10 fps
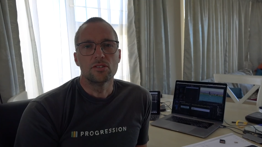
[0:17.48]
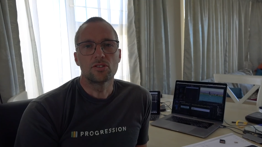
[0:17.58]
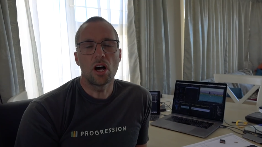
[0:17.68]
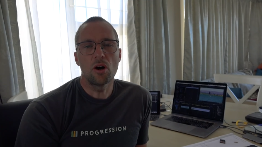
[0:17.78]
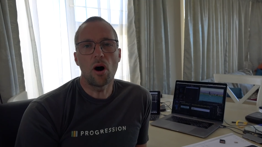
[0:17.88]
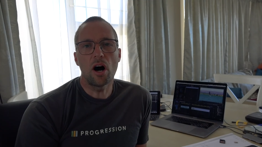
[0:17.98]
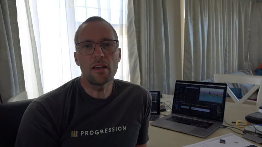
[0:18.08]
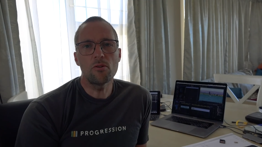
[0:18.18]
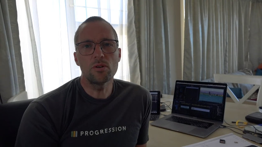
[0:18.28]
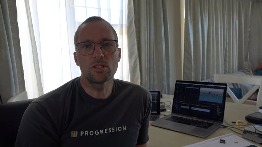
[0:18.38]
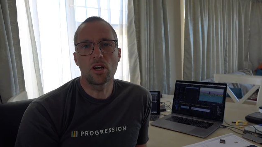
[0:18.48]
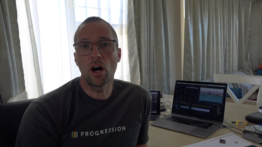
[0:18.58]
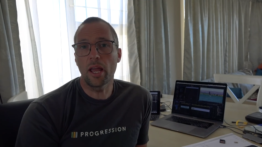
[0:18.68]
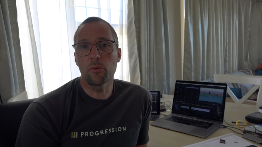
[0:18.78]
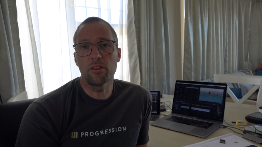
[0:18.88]
So I was
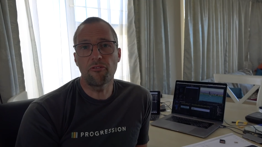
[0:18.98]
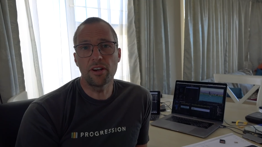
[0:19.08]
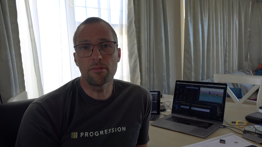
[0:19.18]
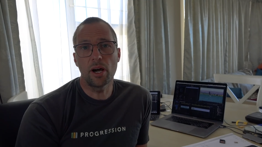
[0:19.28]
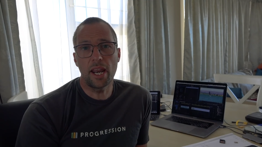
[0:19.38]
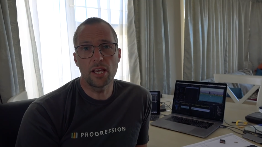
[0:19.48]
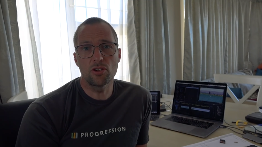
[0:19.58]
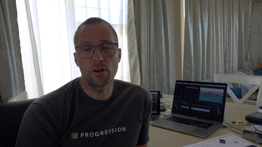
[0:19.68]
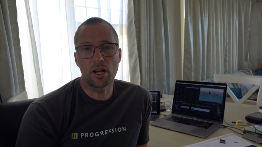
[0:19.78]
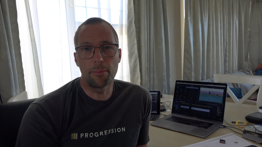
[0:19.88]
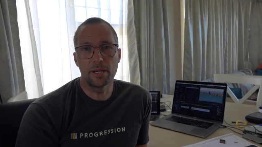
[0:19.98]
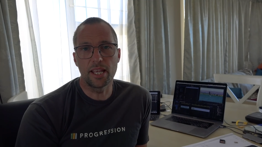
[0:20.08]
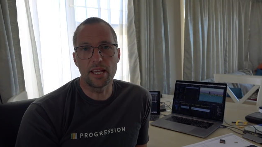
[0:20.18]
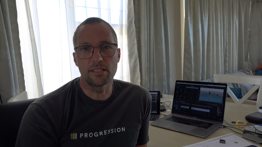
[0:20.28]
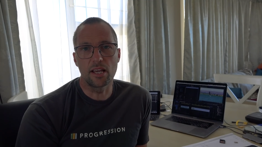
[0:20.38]
kiting with a friend of mine, Andrew, a couple of
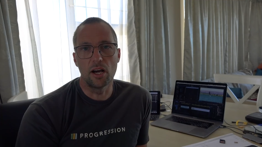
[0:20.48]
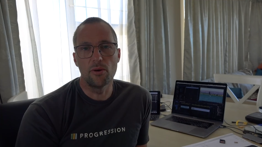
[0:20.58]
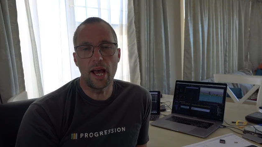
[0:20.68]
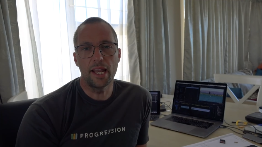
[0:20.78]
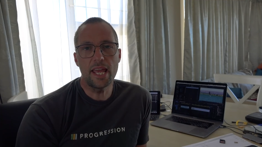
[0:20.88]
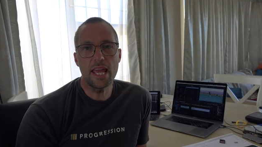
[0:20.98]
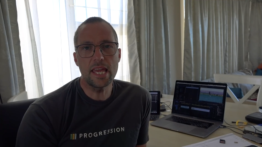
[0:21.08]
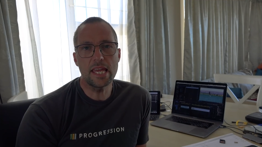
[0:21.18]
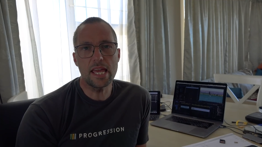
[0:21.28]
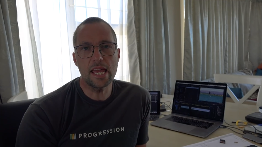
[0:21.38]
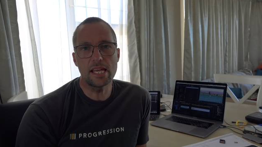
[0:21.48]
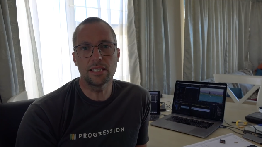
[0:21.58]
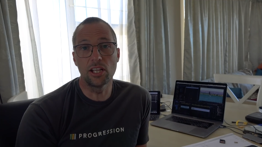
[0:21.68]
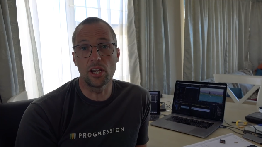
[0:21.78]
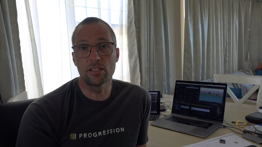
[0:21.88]
days ago, and he is
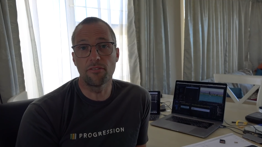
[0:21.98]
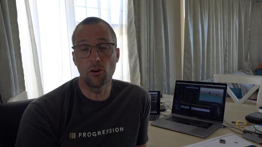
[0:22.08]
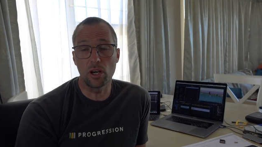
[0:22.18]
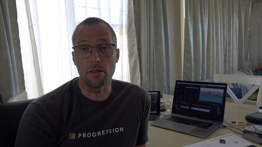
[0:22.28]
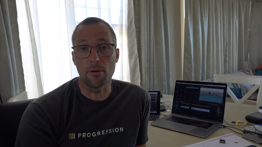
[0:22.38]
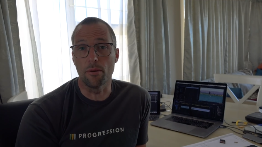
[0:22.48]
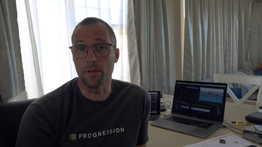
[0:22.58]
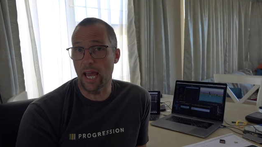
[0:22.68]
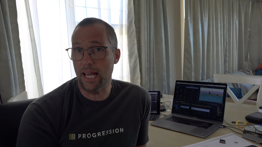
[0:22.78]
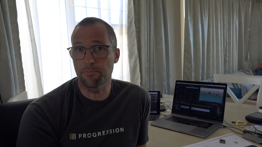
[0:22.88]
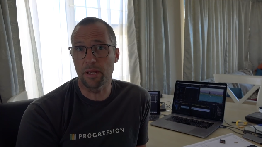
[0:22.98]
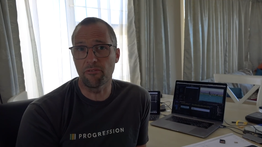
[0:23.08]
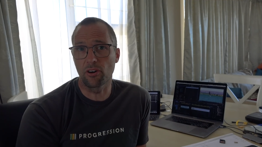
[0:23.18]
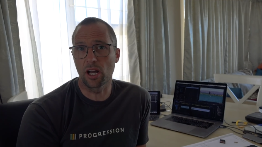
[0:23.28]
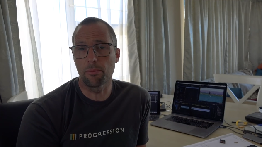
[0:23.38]
learning to foil at the moment, has been
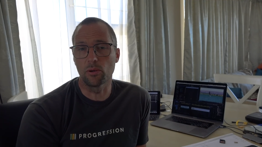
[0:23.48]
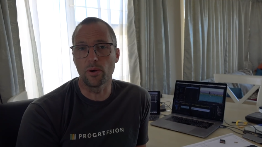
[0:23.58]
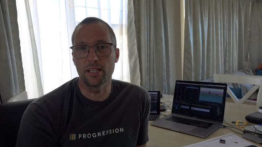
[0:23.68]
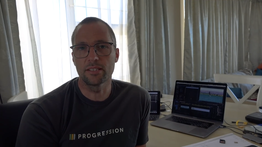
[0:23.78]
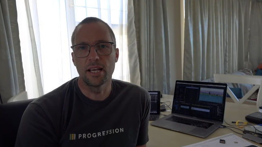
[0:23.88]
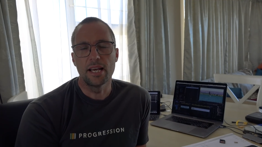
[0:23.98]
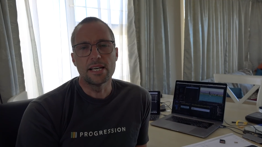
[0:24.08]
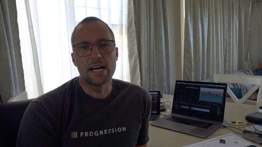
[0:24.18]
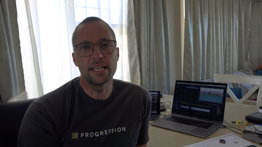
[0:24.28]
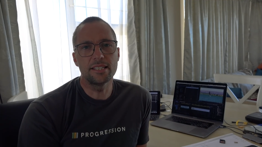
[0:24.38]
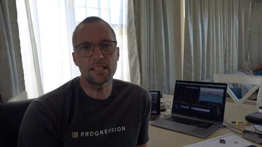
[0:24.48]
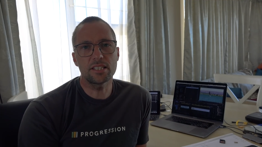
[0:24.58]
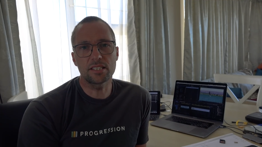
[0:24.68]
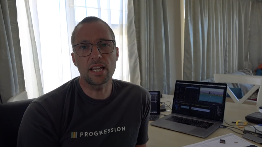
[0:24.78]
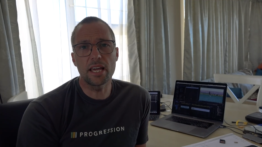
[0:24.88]
for a couple of weeks. And he's at the
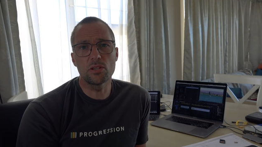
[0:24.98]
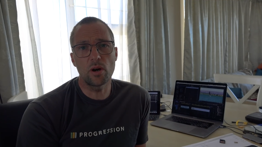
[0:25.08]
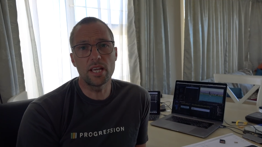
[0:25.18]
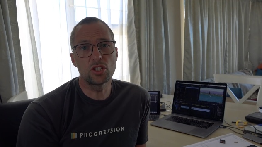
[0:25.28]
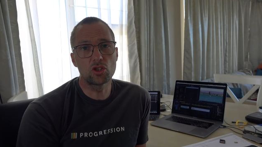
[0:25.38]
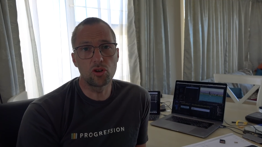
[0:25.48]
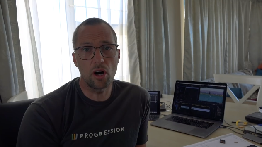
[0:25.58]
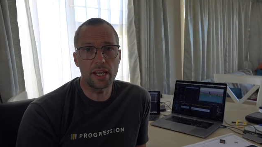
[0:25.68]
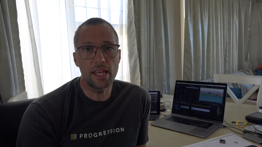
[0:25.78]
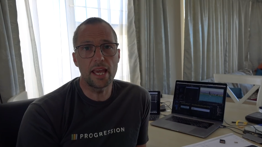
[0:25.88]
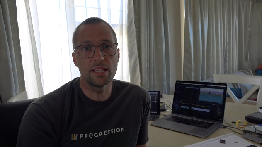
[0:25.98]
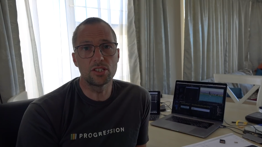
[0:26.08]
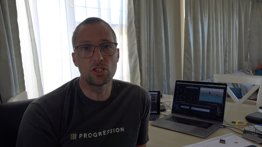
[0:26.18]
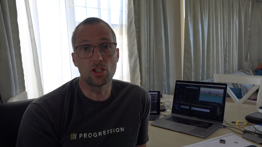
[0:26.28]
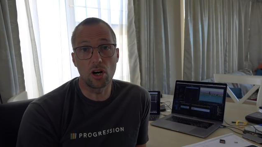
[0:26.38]
stage where he's trying to get his
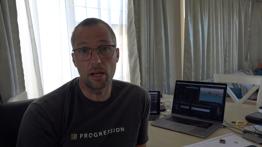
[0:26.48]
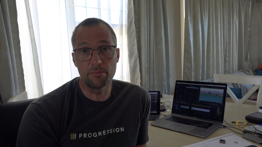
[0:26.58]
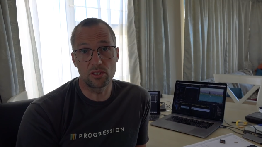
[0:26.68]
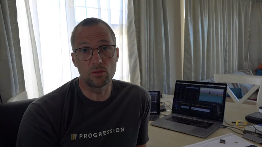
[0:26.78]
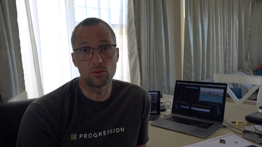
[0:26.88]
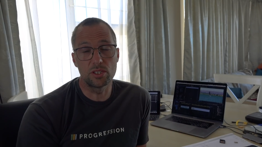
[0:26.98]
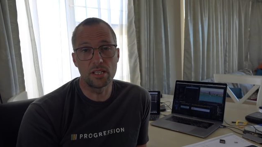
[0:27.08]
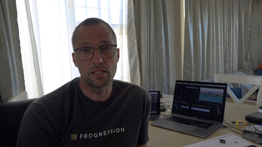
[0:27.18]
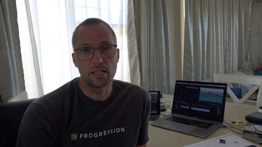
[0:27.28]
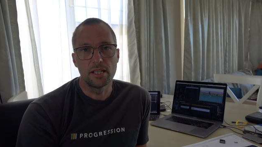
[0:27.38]
gybe sorted.